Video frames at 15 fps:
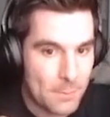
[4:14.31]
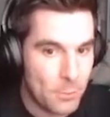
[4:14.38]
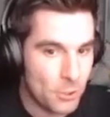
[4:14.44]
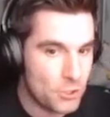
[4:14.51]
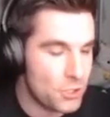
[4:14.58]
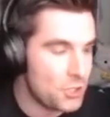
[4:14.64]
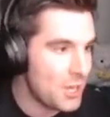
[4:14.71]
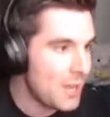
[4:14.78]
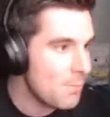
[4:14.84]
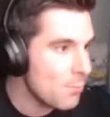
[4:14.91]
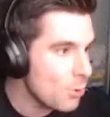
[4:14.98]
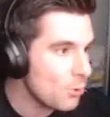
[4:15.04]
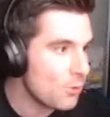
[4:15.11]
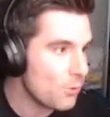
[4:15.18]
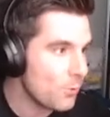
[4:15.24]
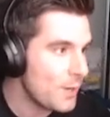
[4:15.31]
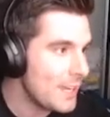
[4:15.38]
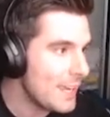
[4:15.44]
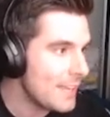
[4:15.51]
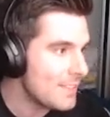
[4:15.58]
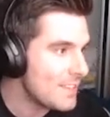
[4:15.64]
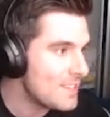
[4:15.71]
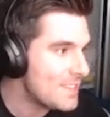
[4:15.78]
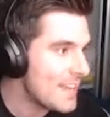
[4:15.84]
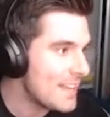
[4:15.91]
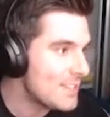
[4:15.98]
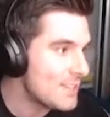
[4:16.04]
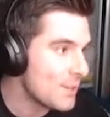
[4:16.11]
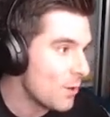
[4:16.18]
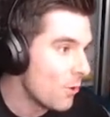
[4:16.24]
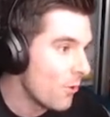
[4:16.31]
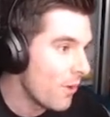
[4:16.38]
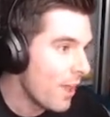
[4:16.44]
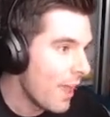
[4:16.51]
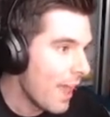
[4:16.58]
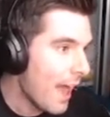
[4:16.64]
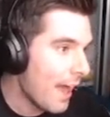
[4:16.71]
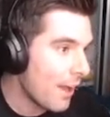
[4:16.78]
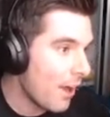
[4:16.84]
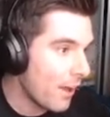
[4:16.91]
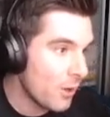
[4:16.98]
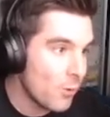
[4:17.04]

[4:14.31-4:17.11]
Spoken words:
to put Shenmue 3 in the Dead Zone. And